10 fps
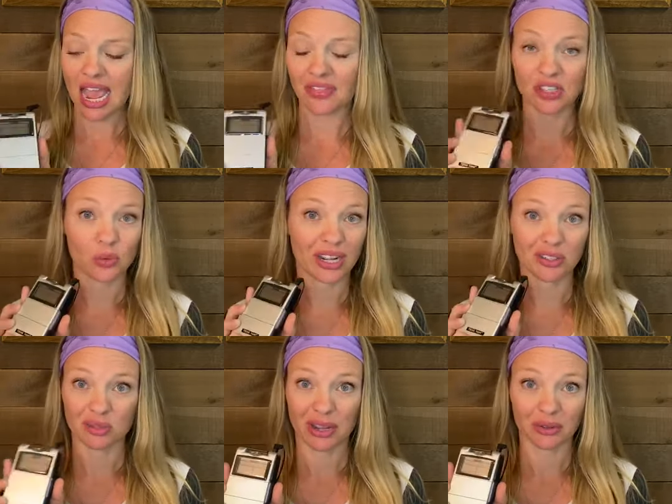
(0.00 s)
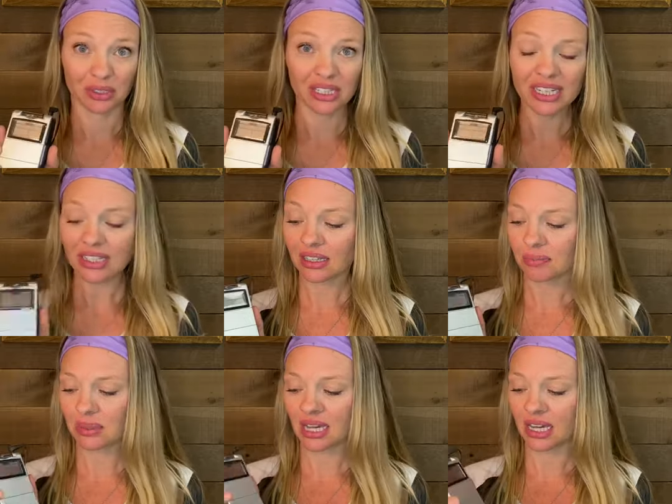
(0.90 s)
And this is what I use in my own clinic
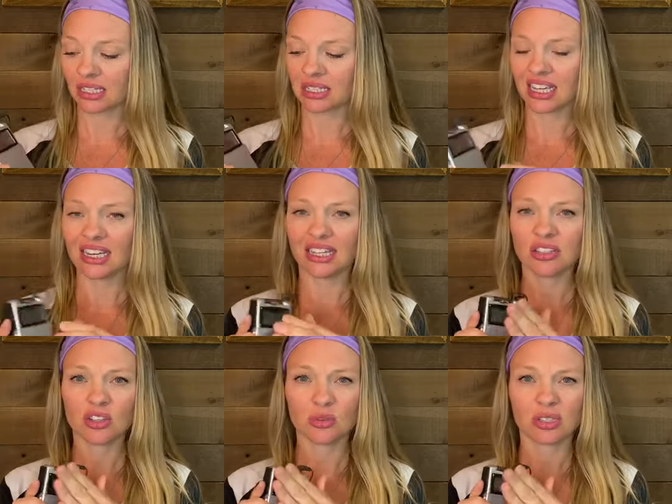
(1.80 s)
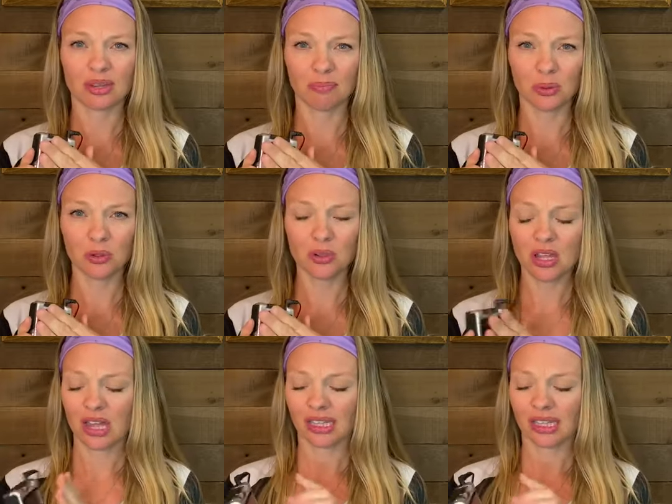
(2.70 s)
because it is so simple.